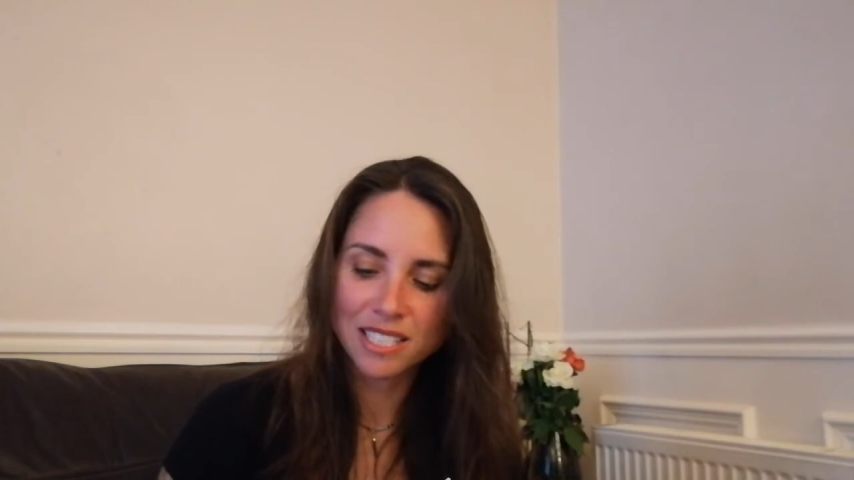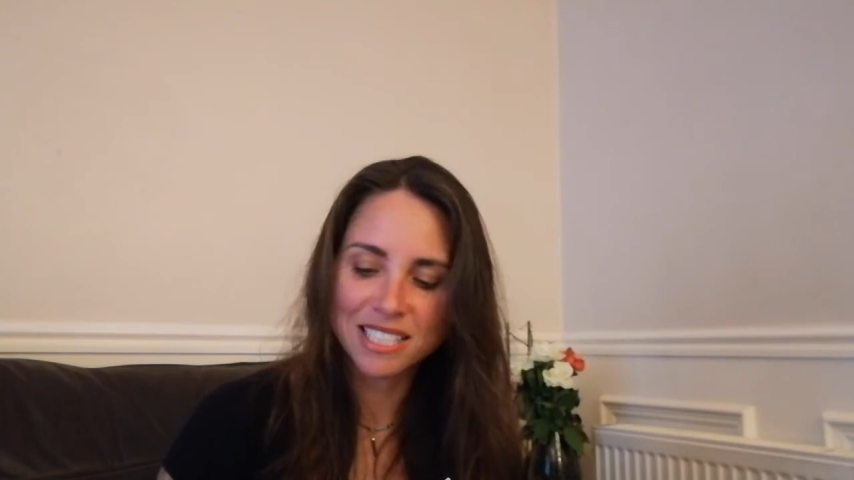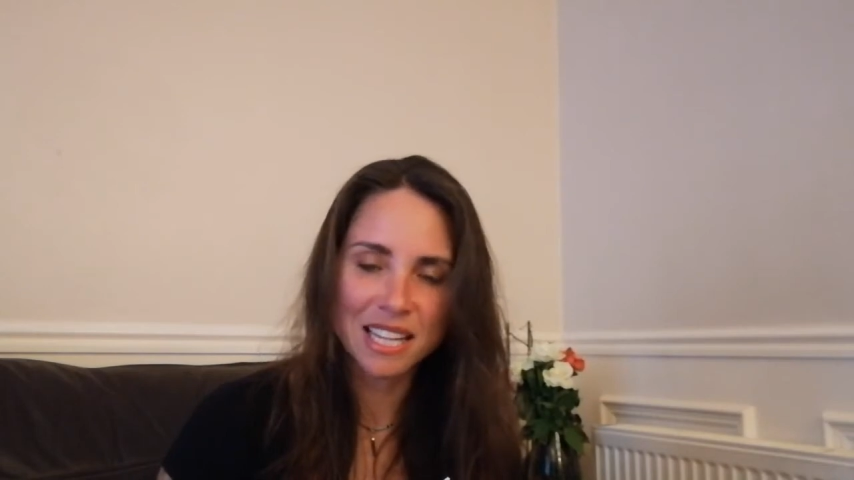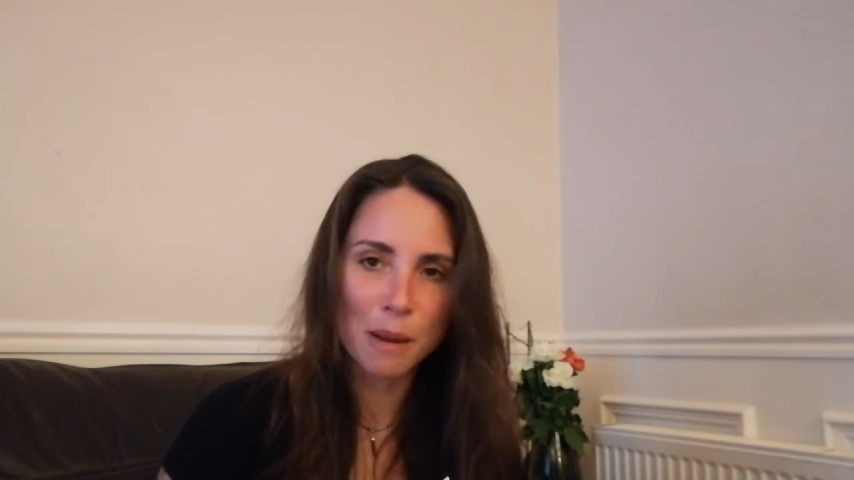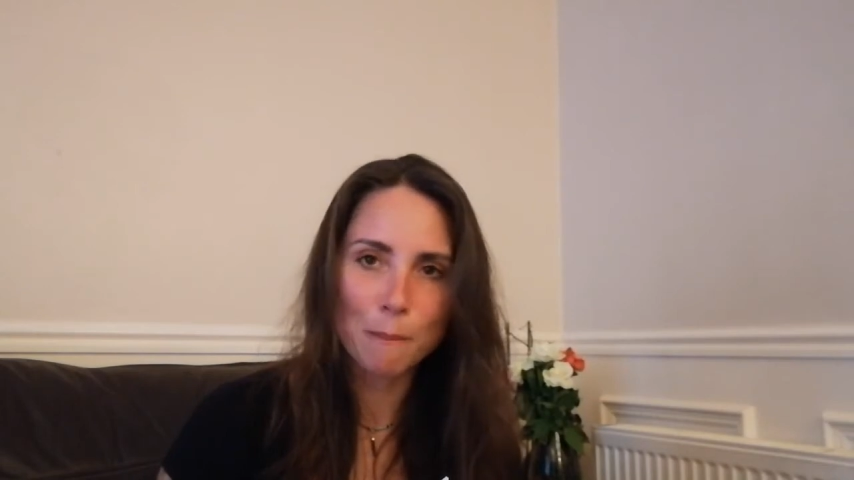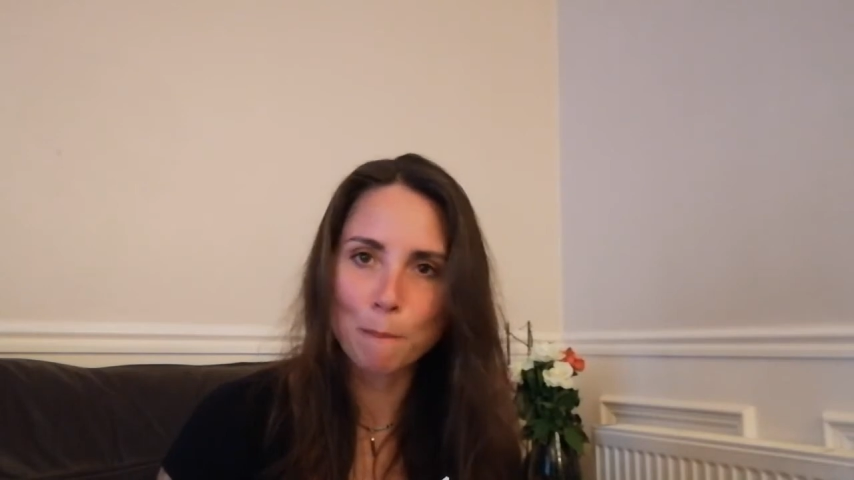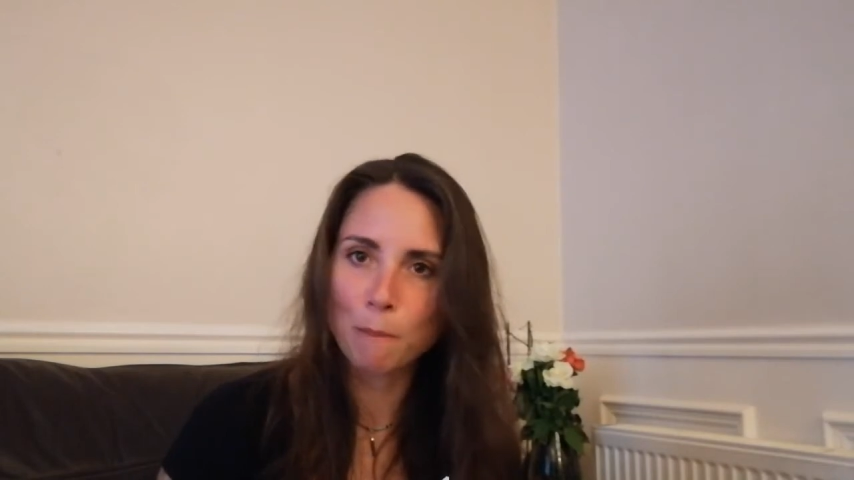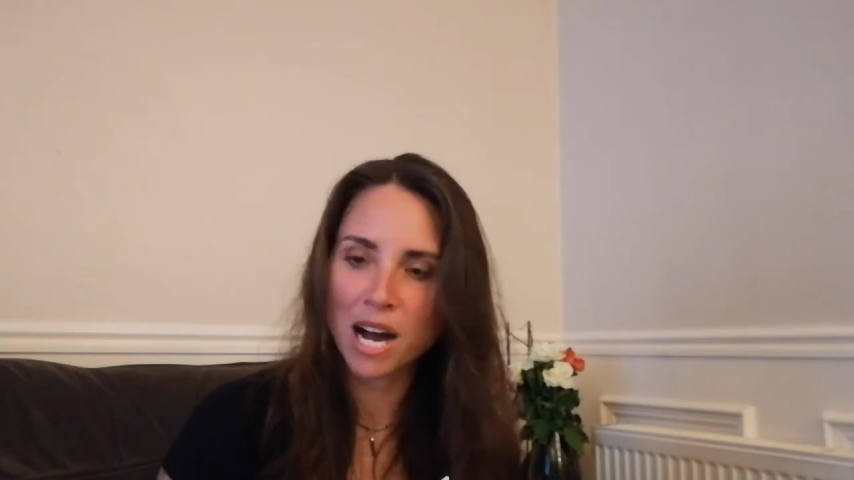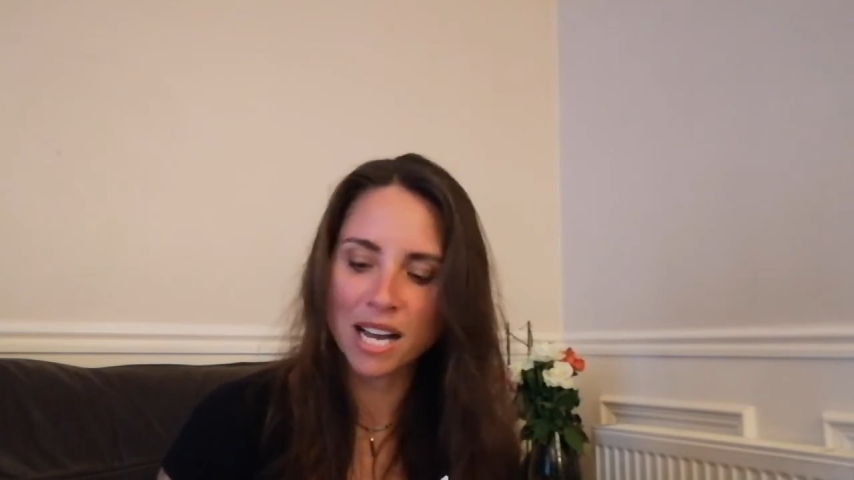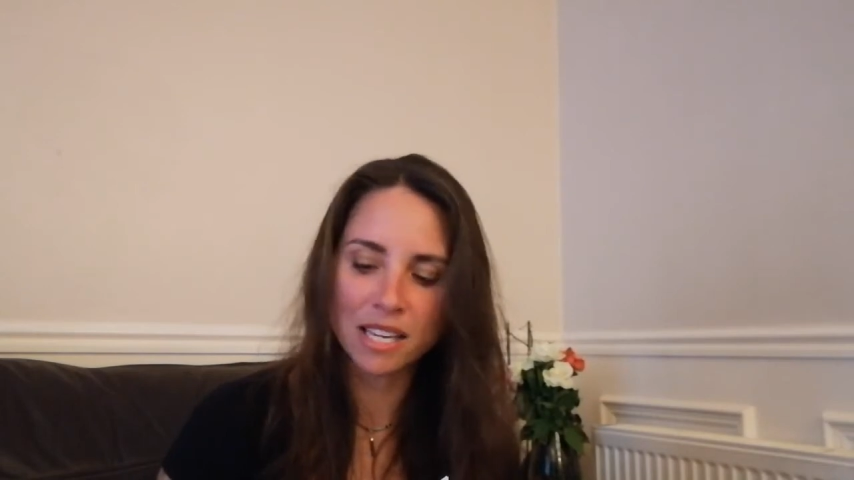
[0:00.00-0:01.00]
to that
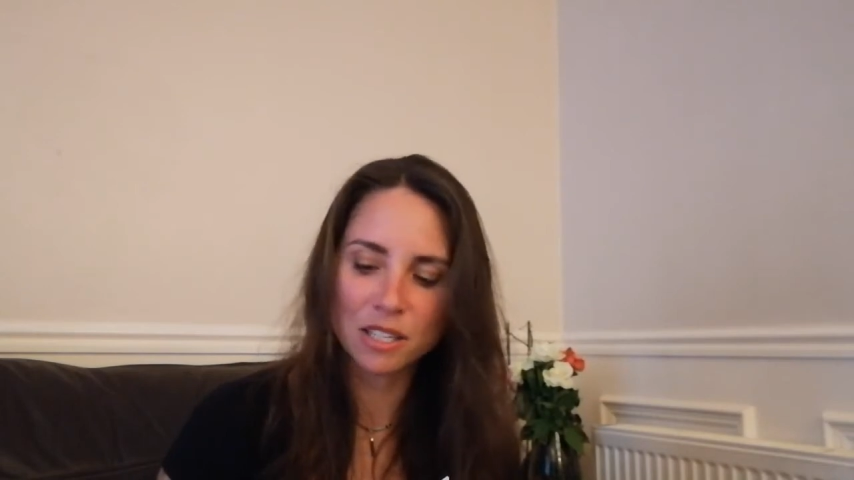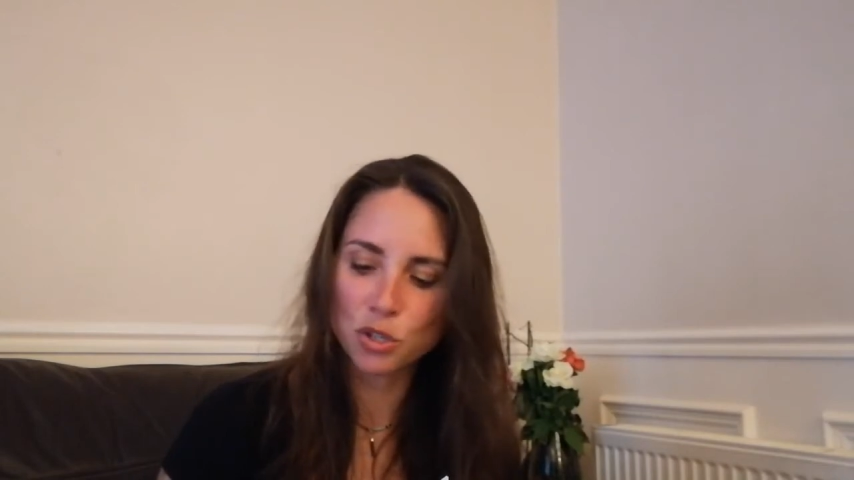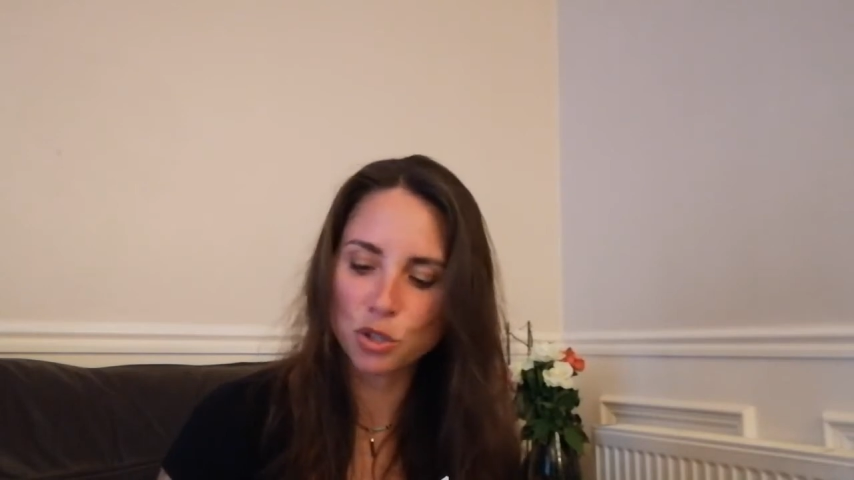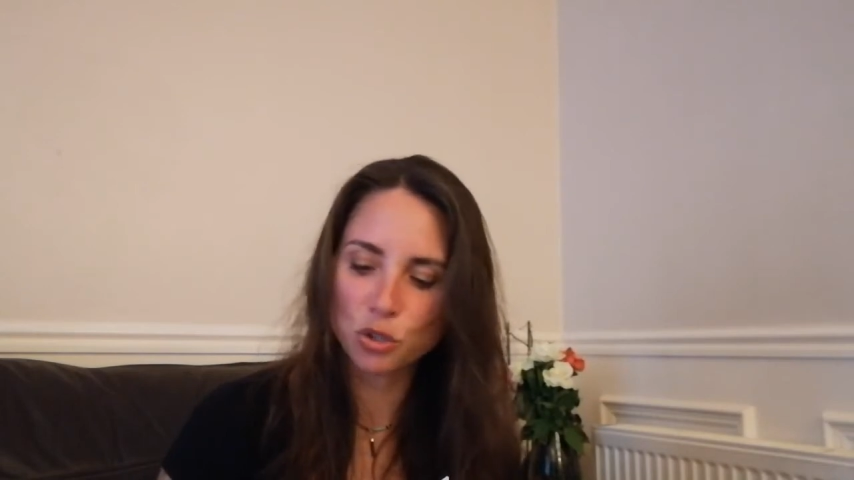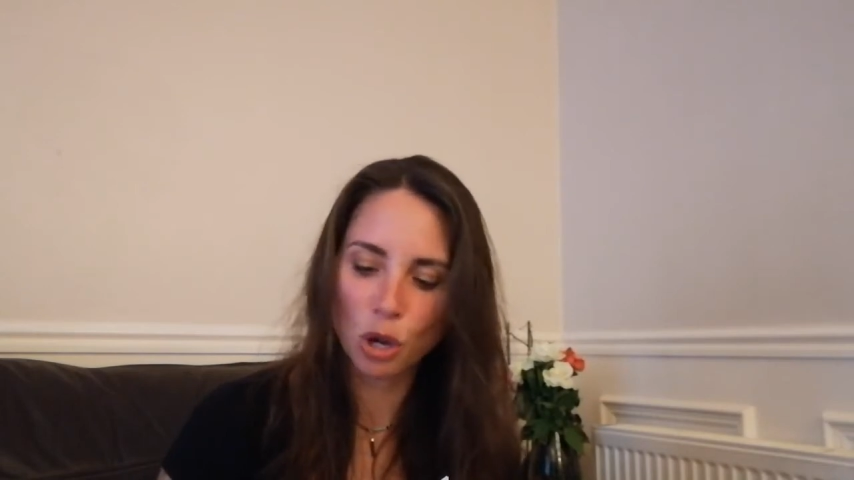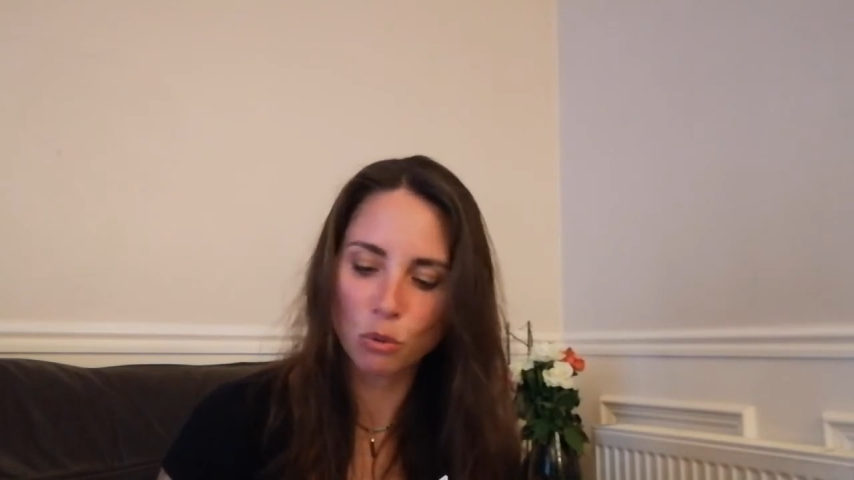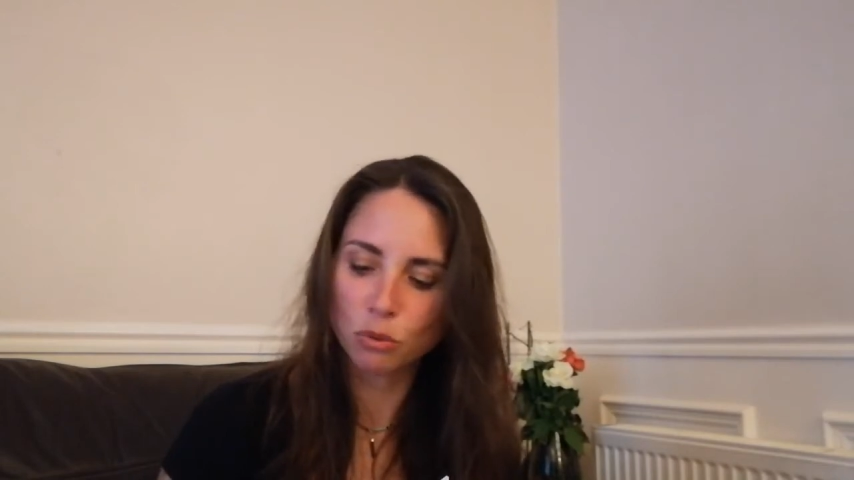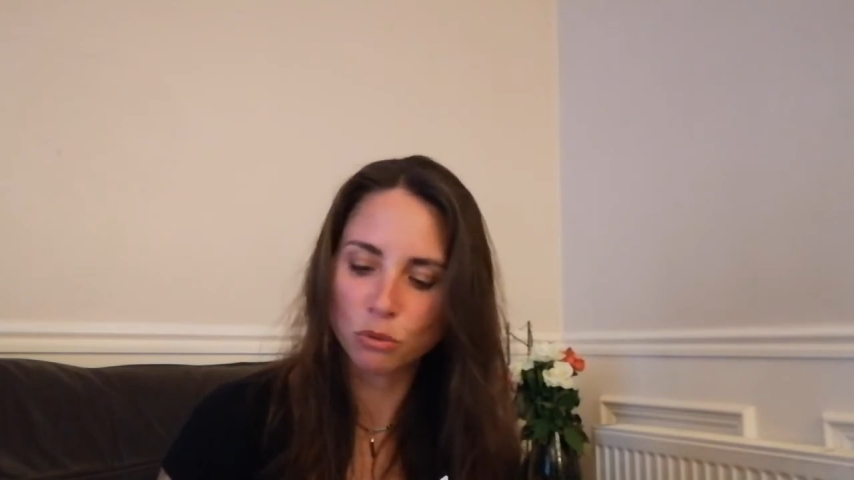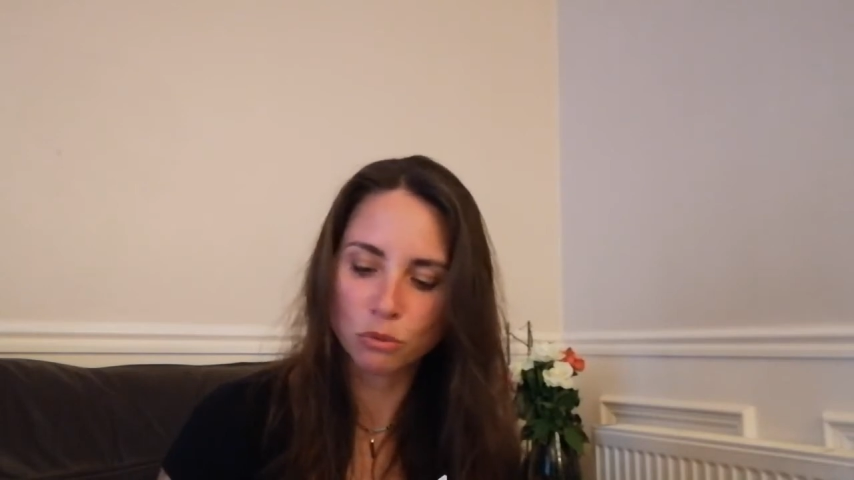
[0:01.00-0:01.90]
biased soul.